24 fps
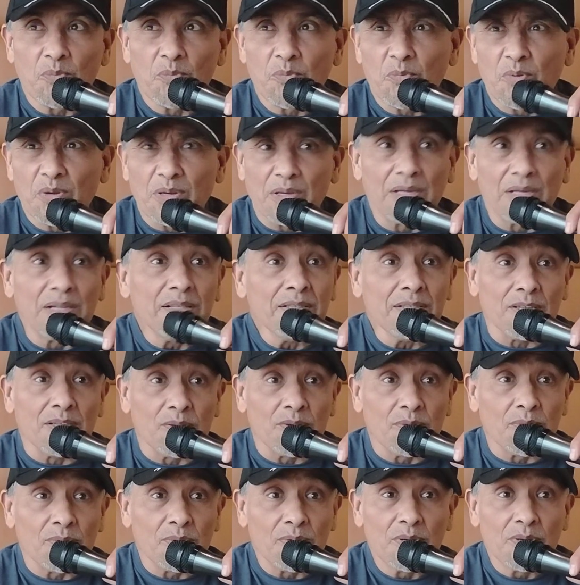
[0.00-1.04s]
killing
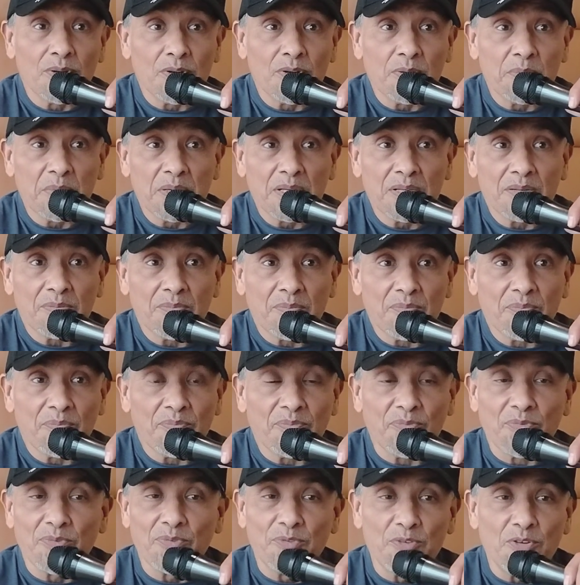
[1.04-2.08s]
you. You know what I mean?
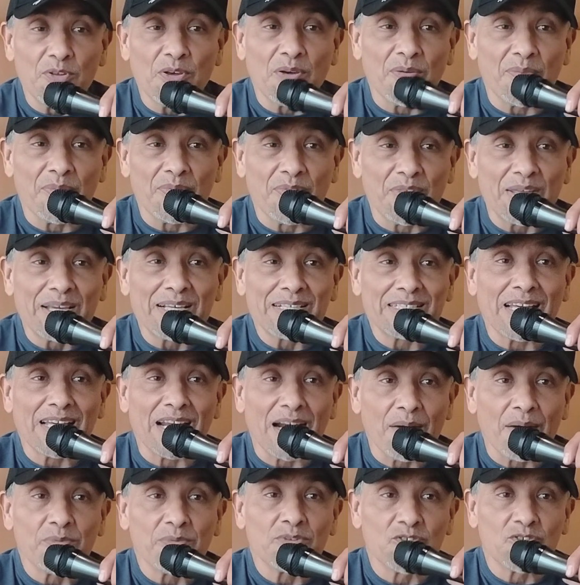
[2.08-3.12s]
The things that
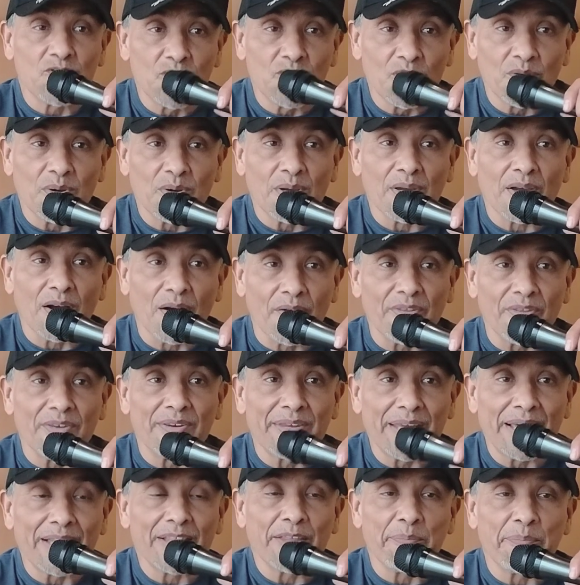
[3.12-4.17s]
I was doing on the
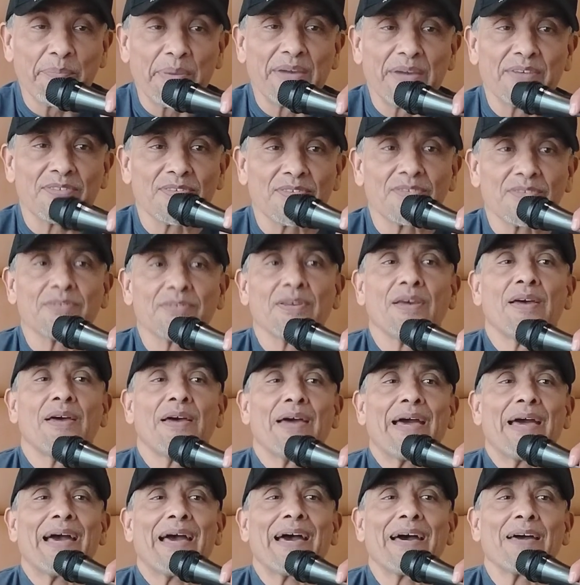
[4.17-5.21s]
daily basis
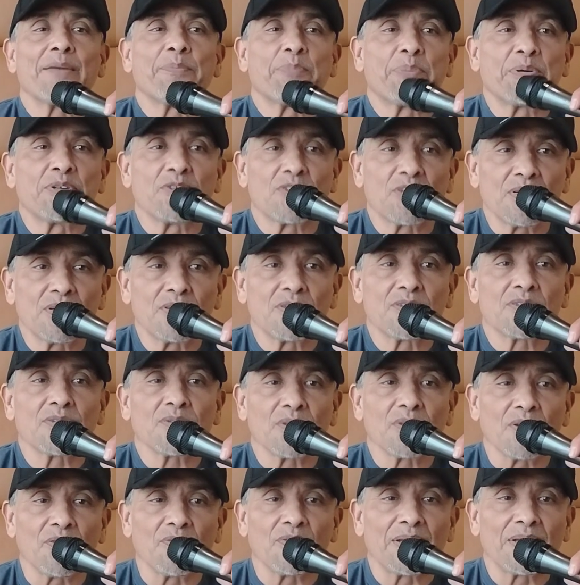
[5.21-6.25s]
had
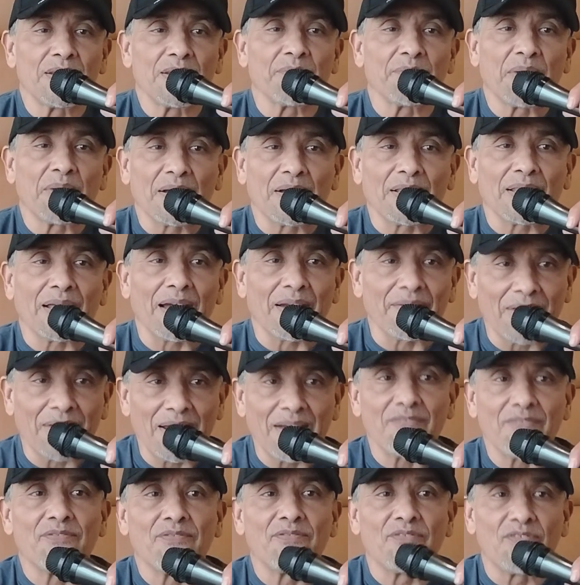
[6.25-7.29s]
potential of ending my life
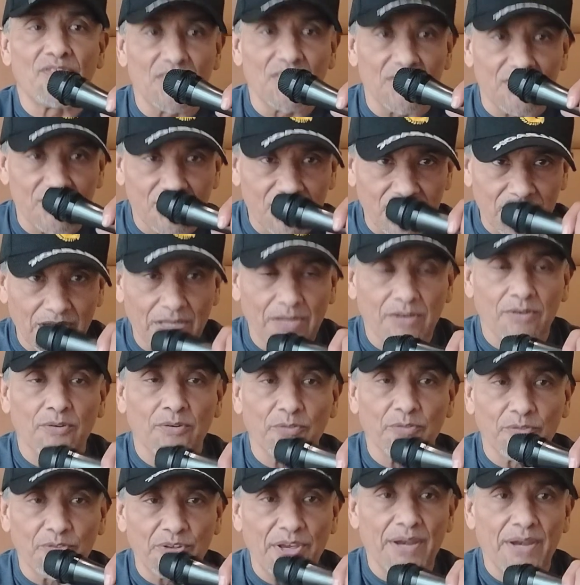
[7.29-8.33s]
every single
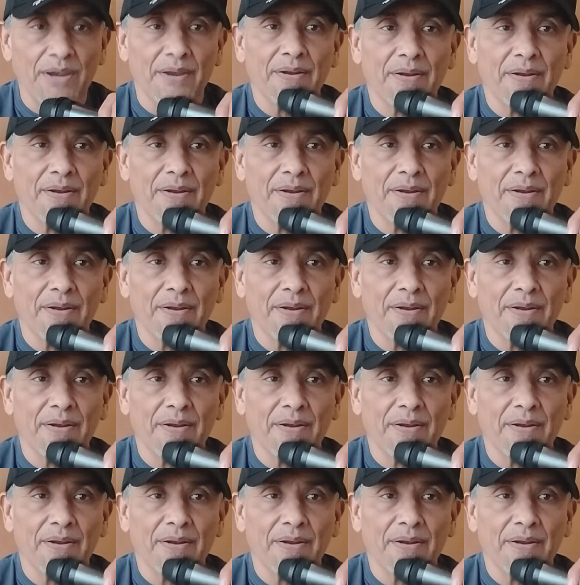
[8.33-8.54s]
day.